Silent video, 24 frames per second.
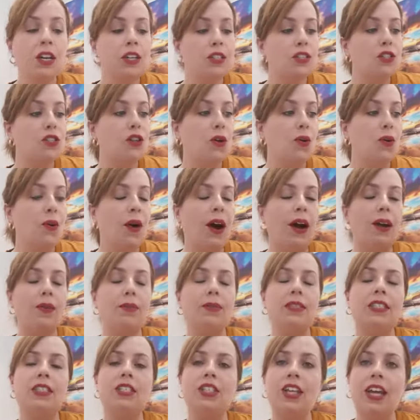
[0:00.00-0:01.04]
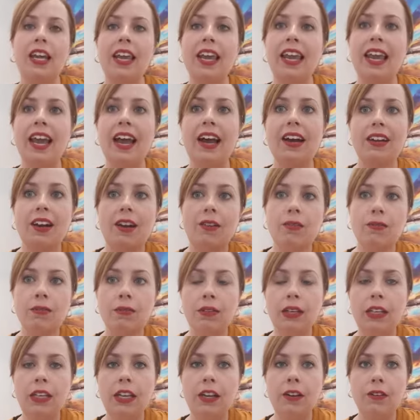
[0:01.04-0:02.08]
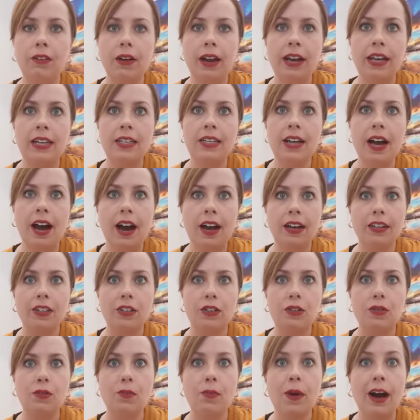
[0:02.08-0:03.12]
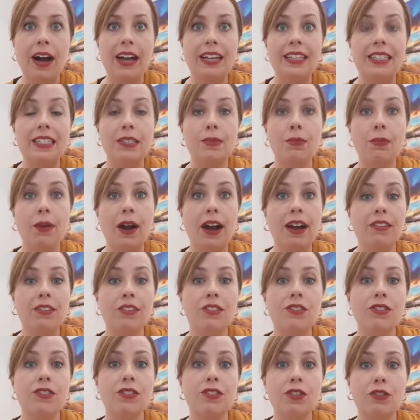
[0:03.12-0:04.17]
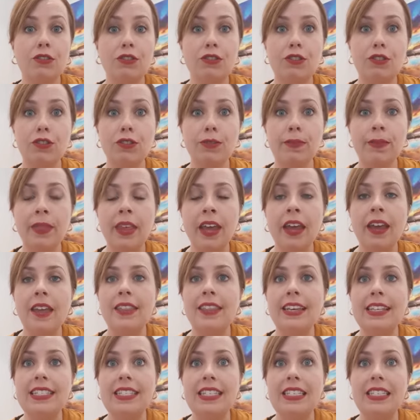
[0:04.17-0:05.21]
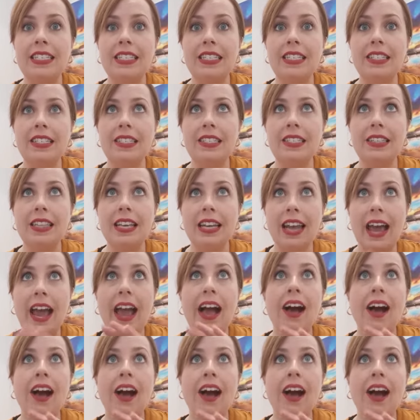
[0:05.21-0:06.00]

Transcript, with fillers: So I was checking out a really great article by Sprout Social that's that